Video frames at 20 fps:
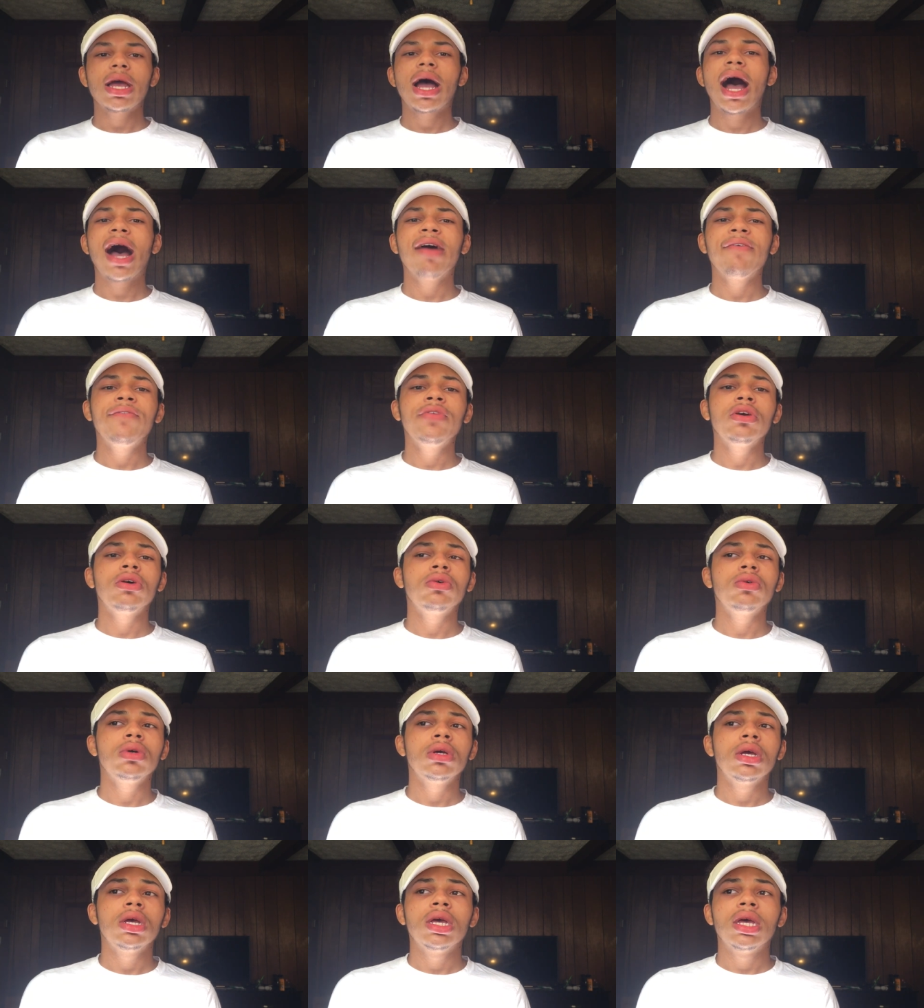I feel
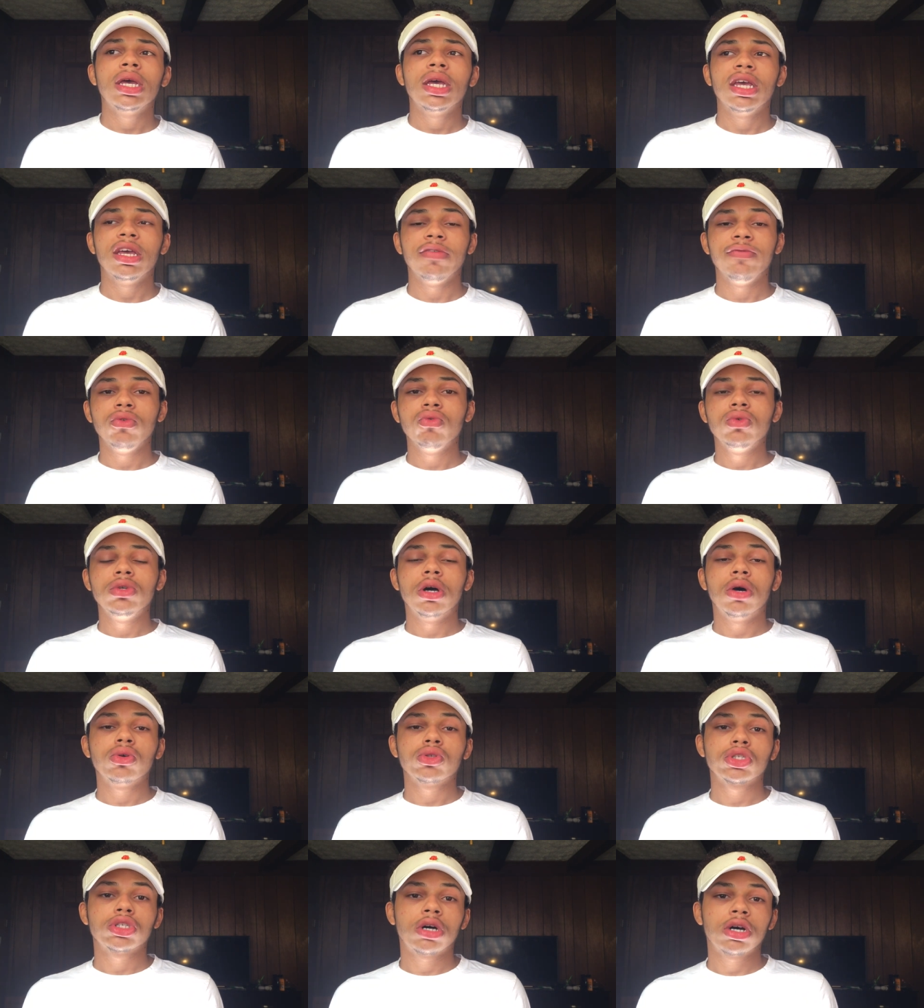if you
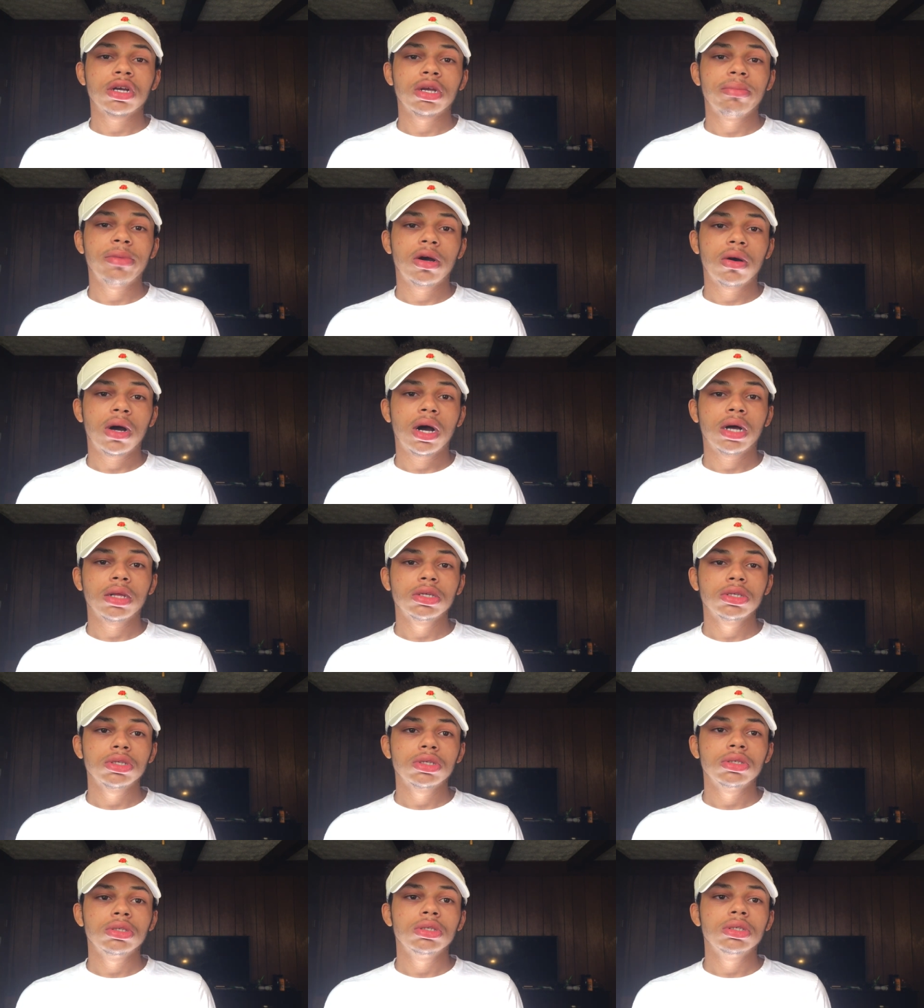don't talk about
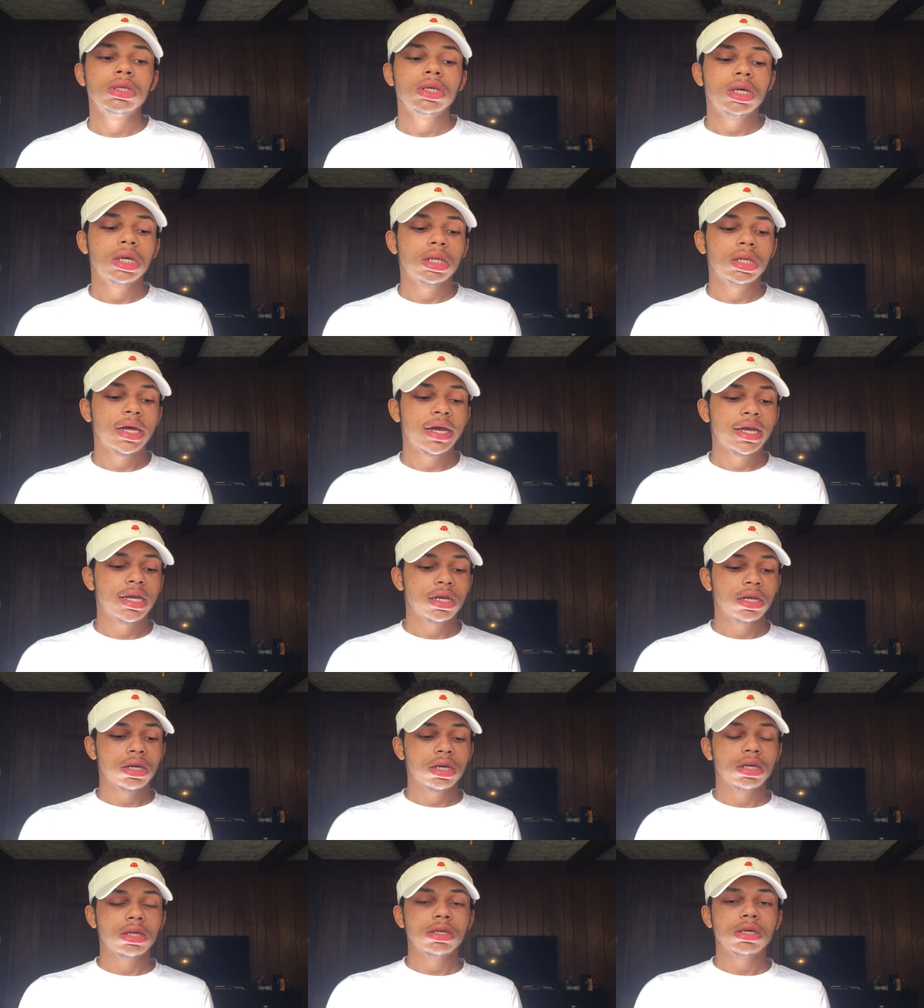Hollister,
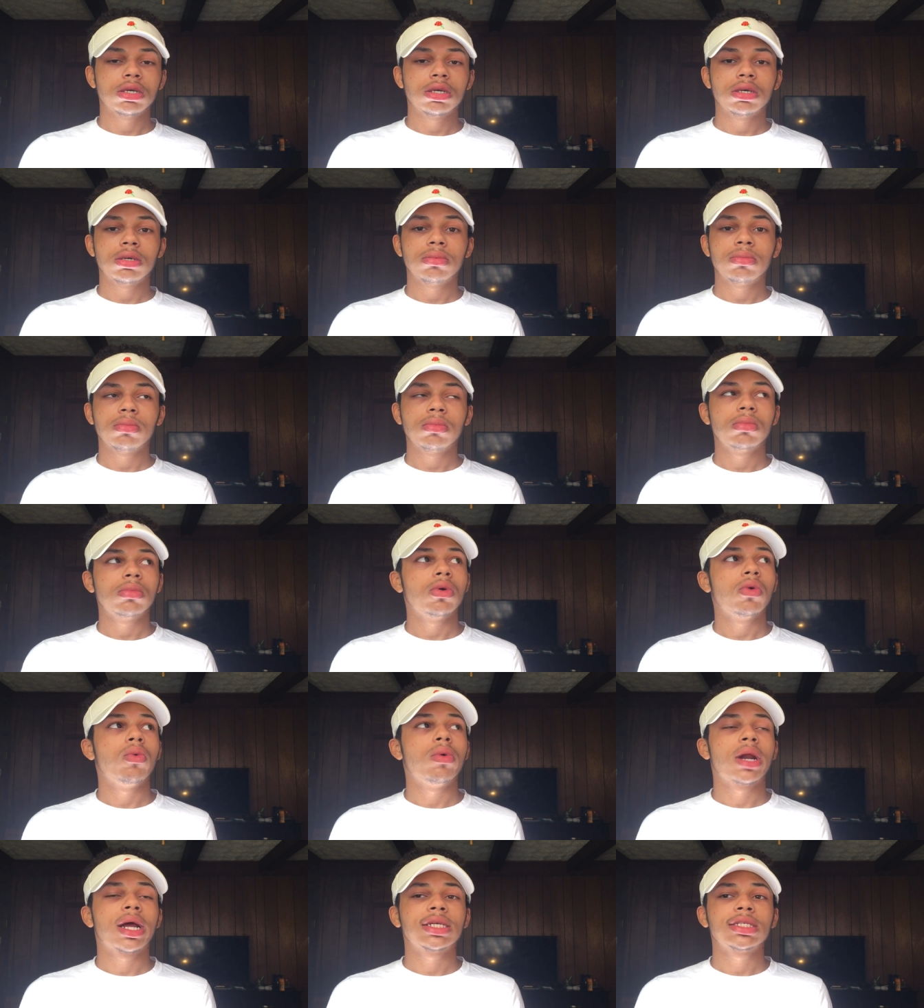like
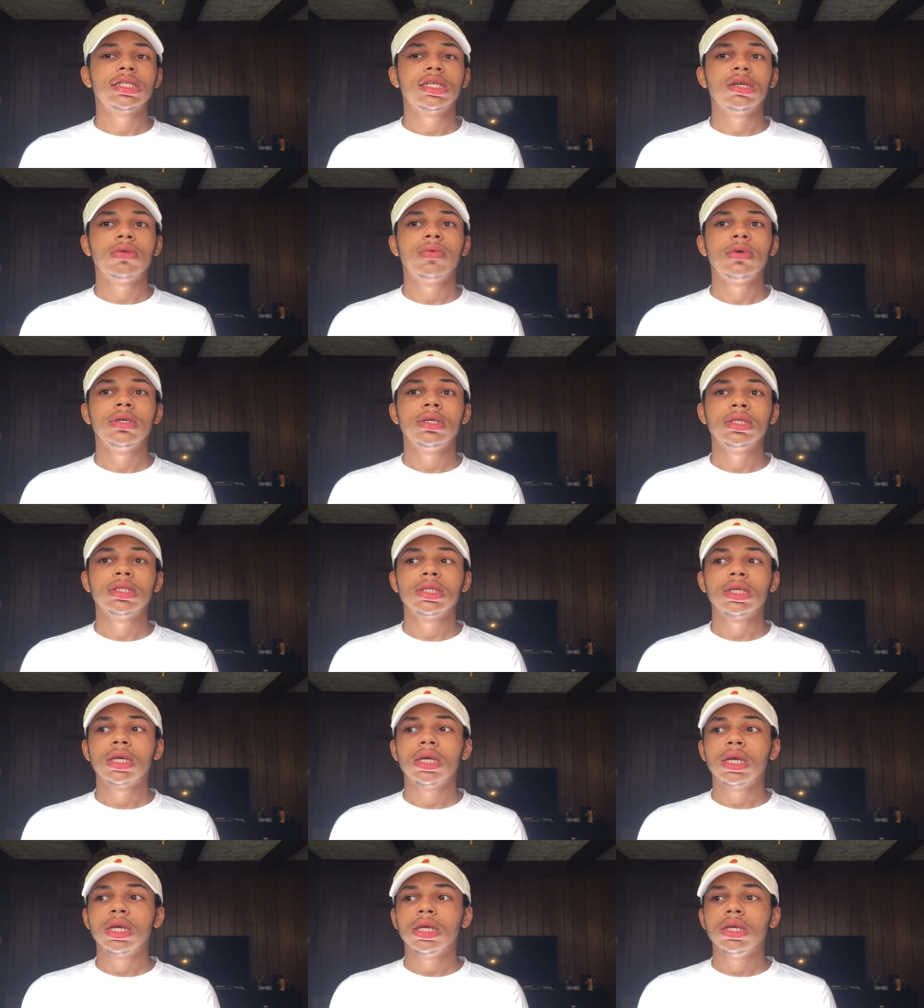what I said was,
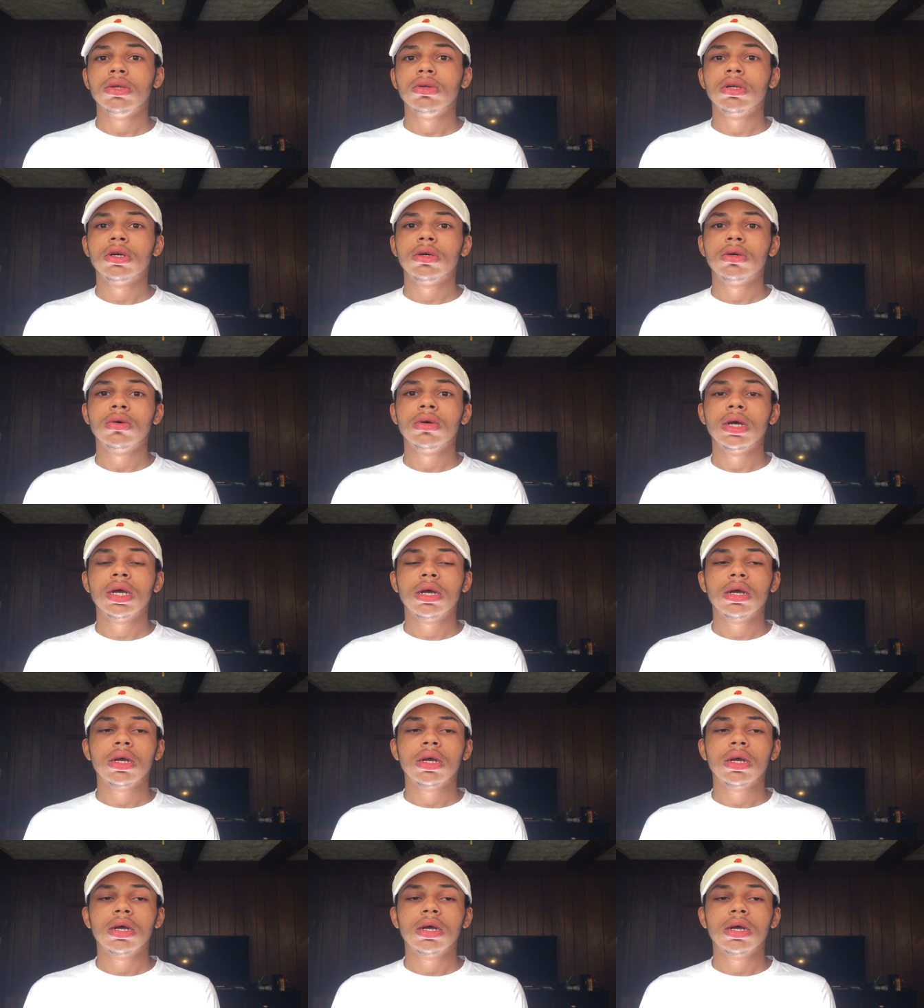you know,